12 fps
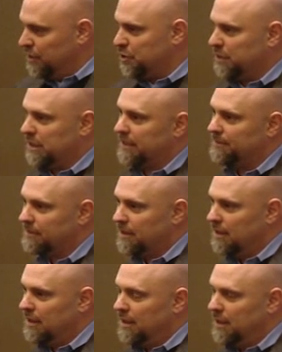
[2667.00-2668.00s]
visually,
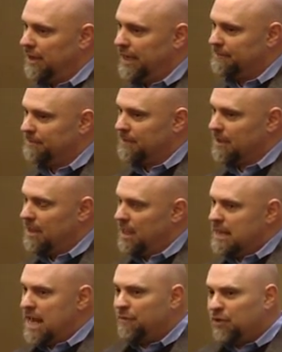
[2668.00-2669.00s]
right?
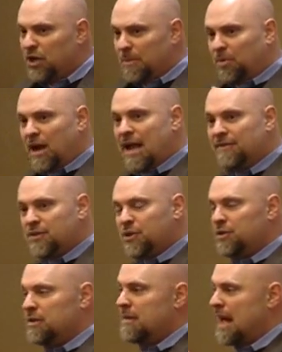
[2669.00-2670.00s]
Now, if you're a private
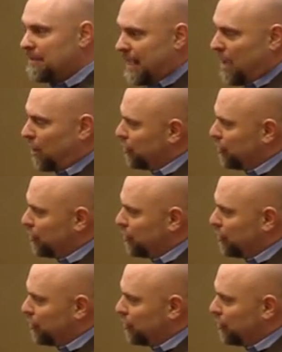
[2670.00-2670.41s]
school mom, a